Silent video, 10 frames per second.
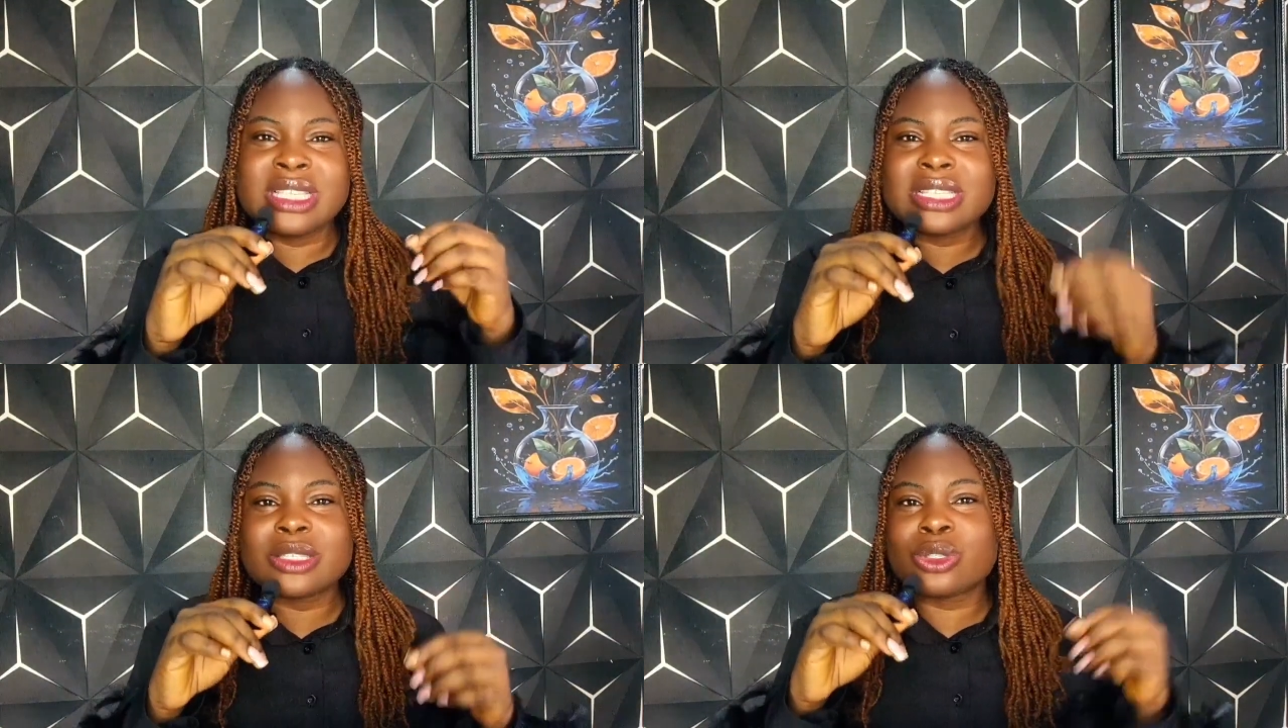
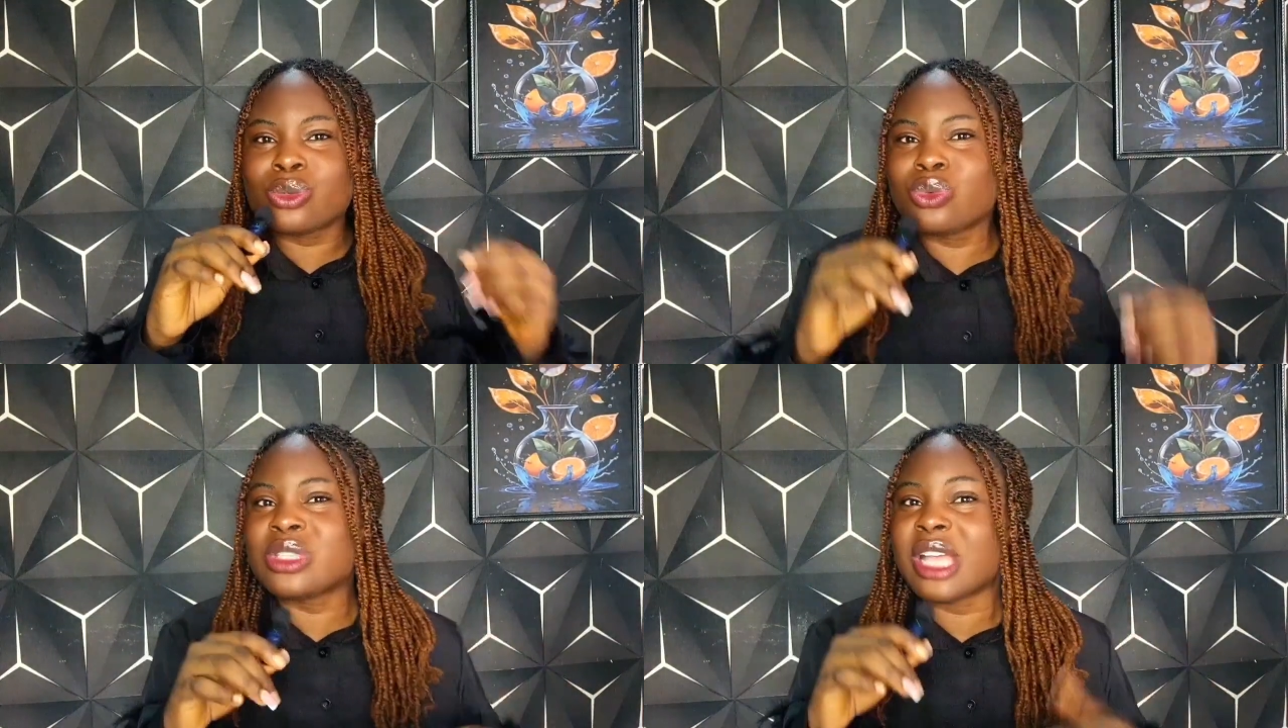these
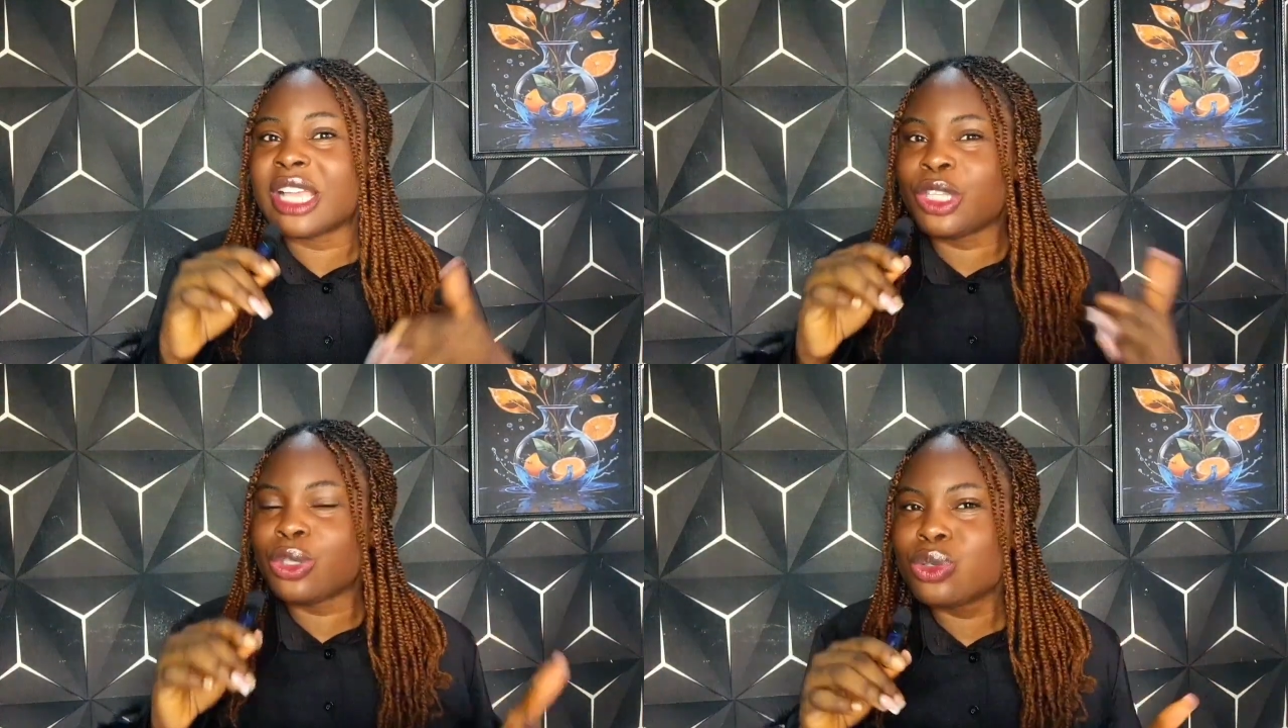tools
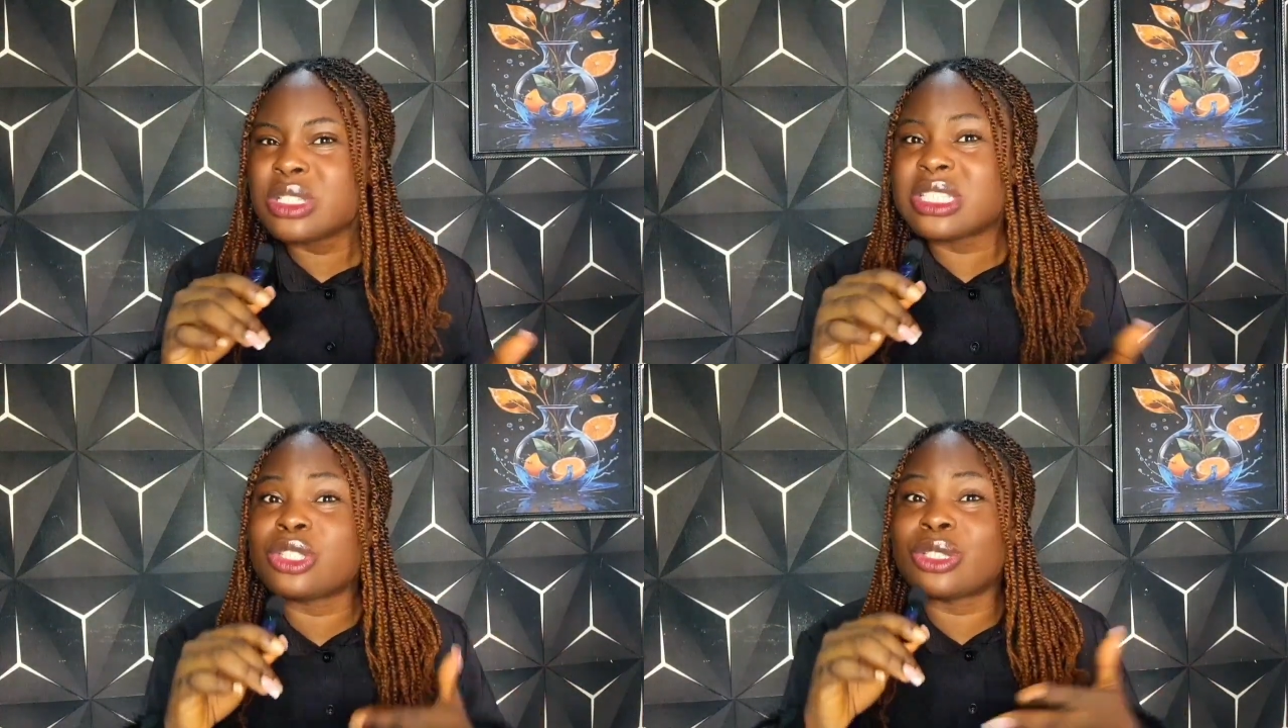are
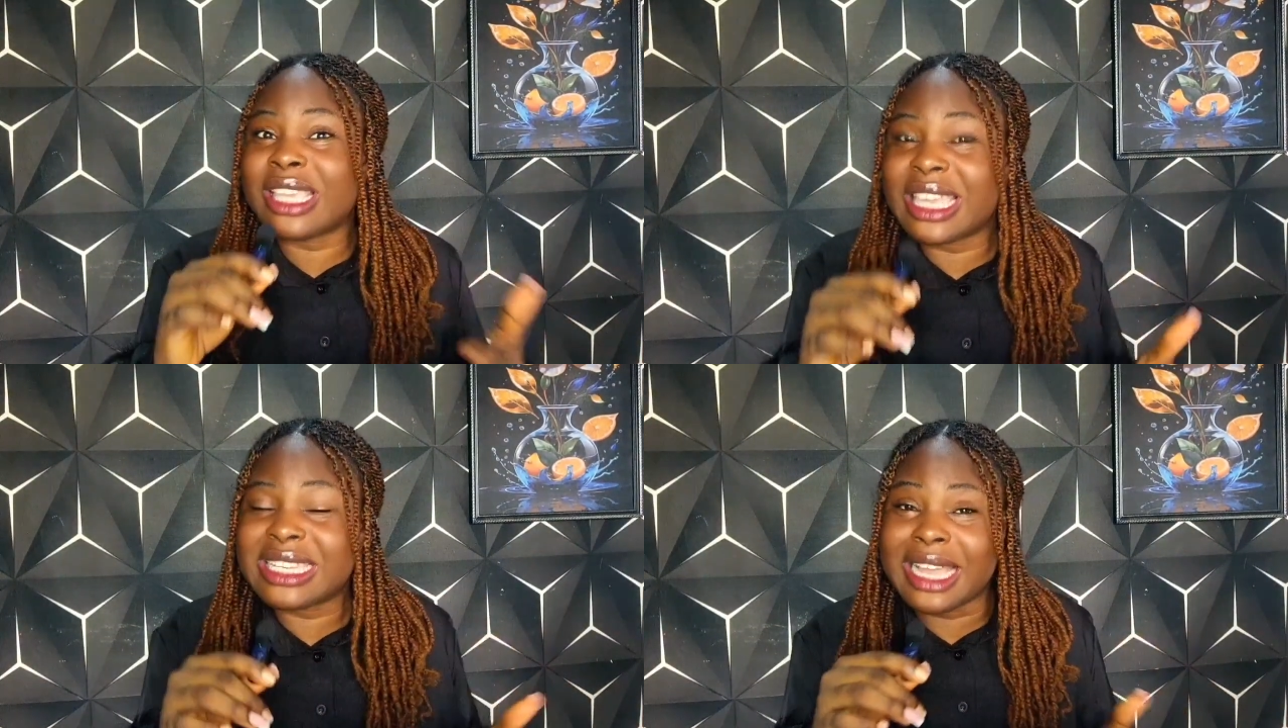used
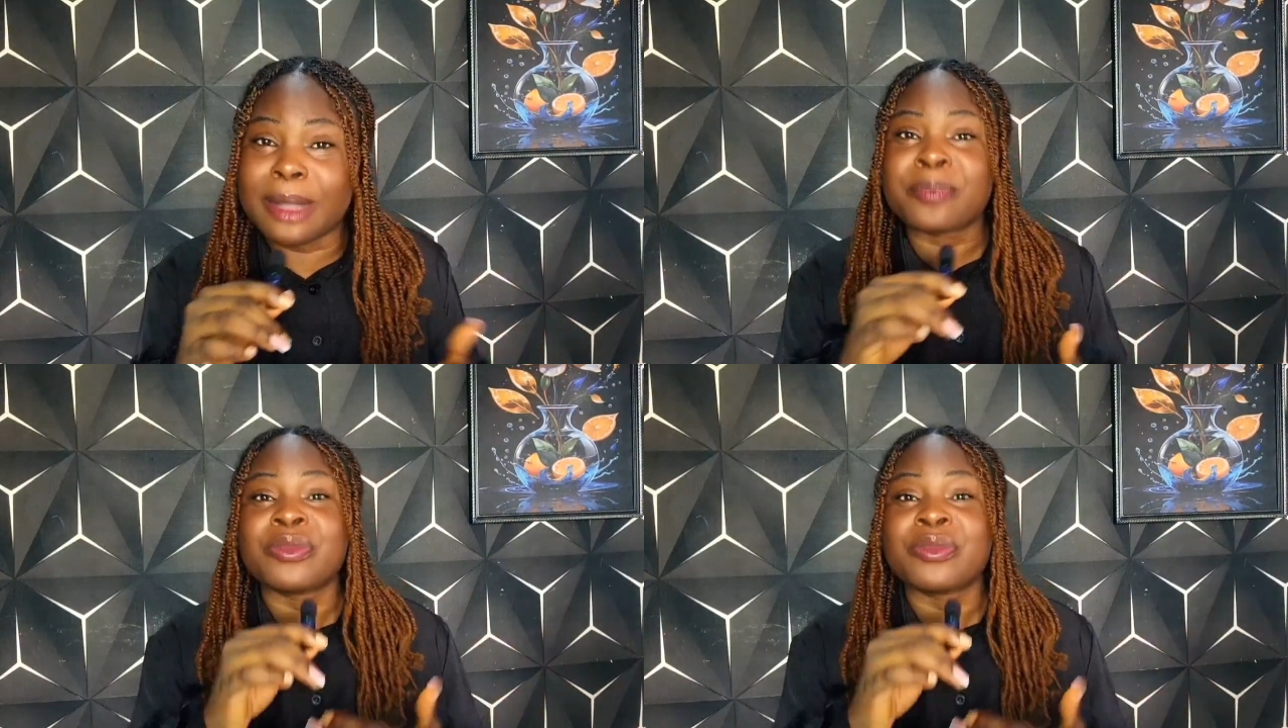together